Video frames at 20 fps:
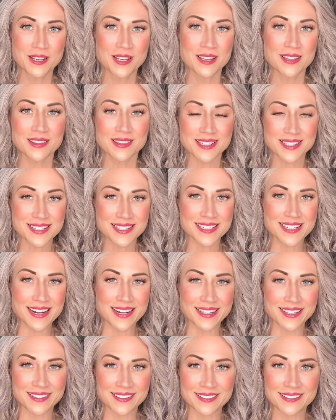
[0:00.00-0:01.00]
the
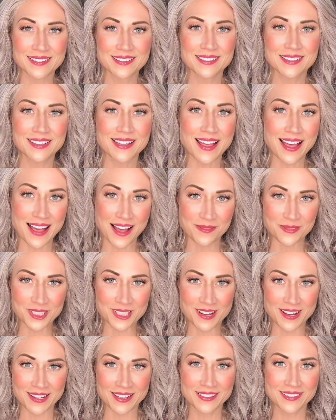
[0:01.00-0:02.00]
style
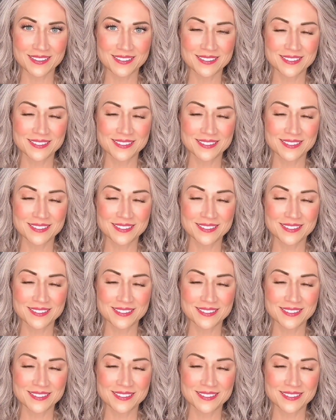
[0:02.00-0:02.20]
Avalon,